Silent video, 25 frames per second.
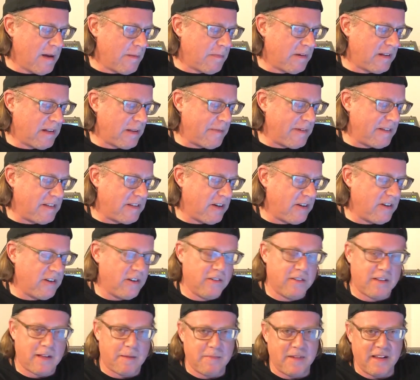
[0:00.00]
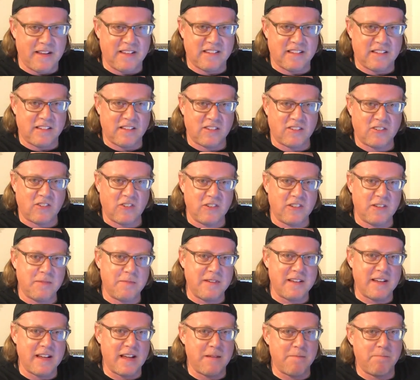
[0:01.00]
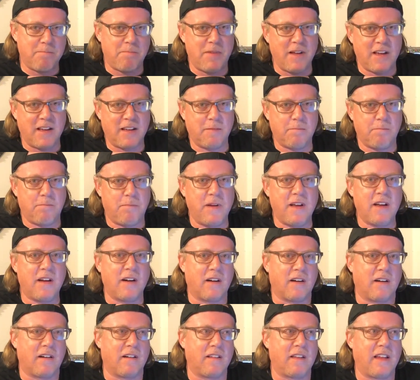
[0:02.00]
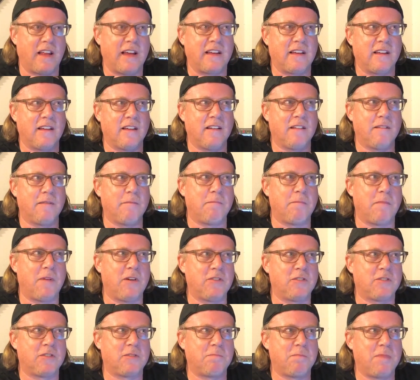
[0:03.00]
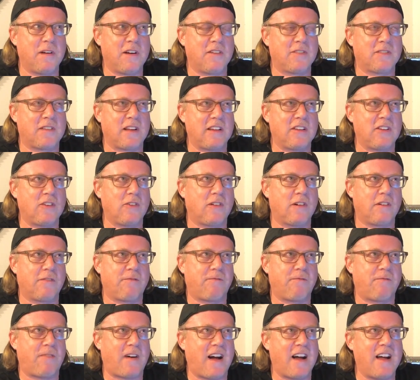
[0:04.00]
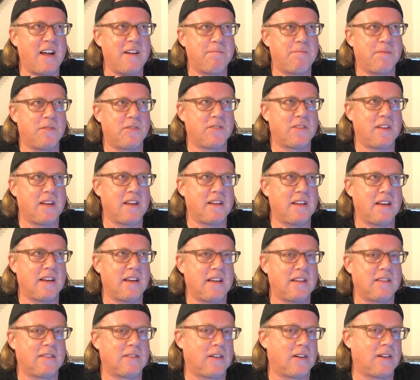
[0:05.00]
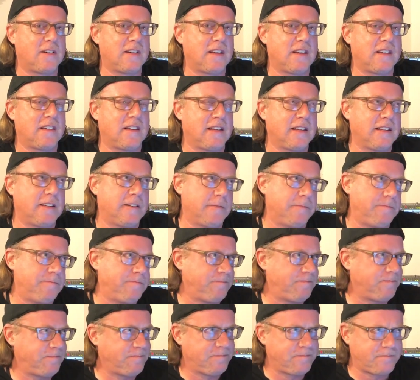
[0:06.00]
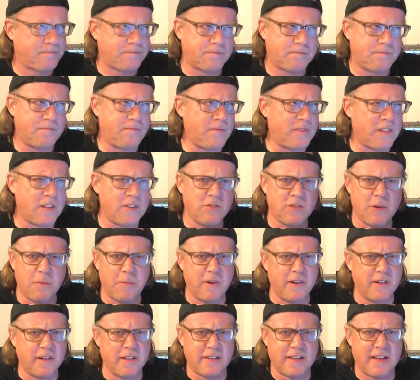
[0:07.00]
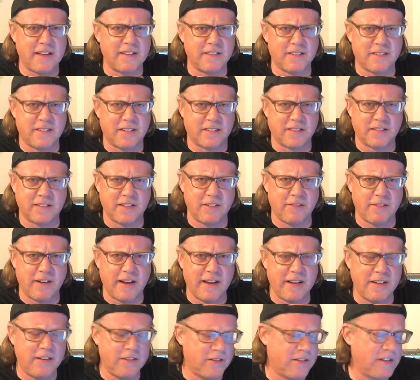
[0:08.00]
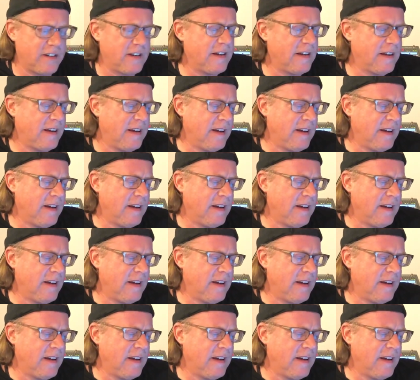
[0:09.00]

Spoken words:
but let me tell you, that means this is going to be a big beer. Like most beers that I do are 5%, and they start at like somewhere in the 1060 range.